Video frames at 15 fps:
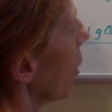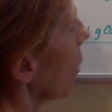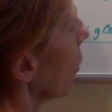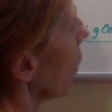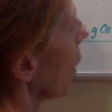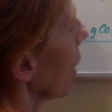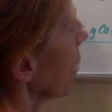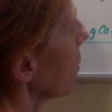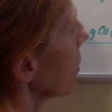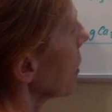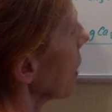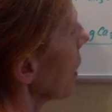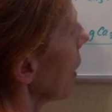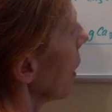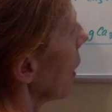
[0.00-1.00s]
grams
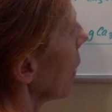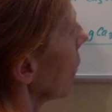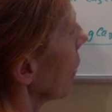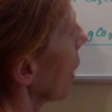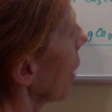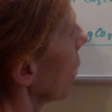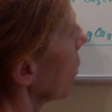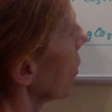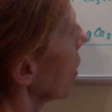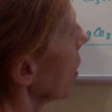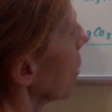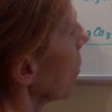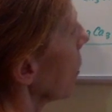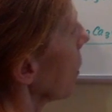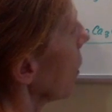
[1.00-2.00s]
of
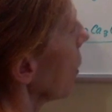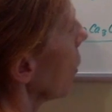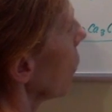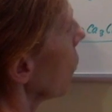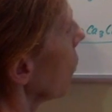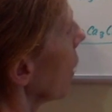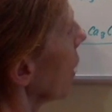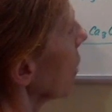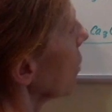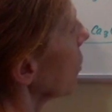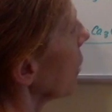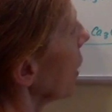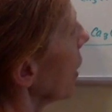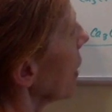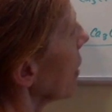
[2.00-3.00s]
calcium
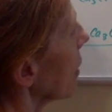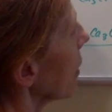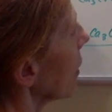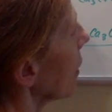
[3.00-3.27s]
phosphate.